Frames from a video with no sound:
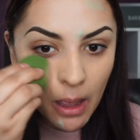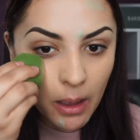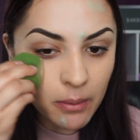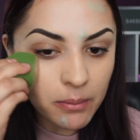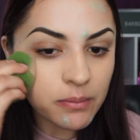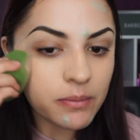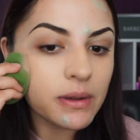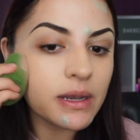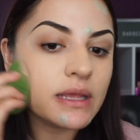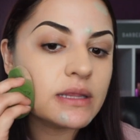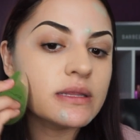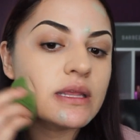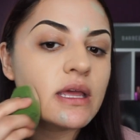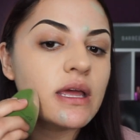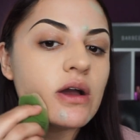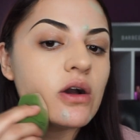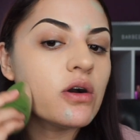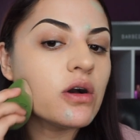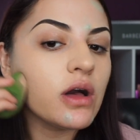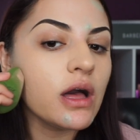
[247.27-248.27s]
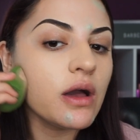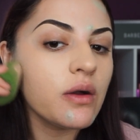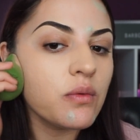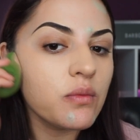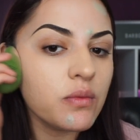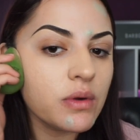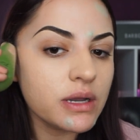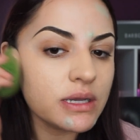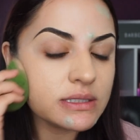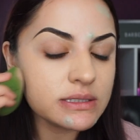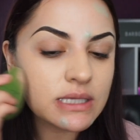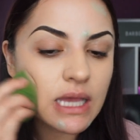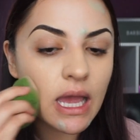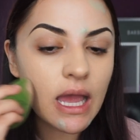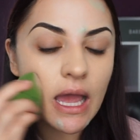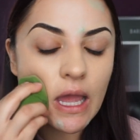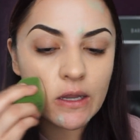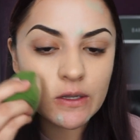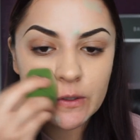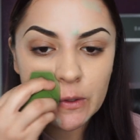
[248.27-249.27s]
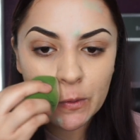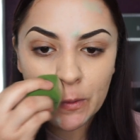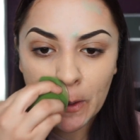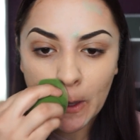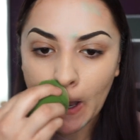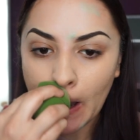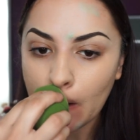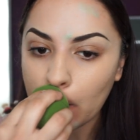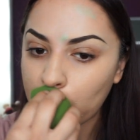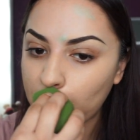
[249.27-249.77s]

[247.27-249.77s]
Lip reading: blend it all at once, I do not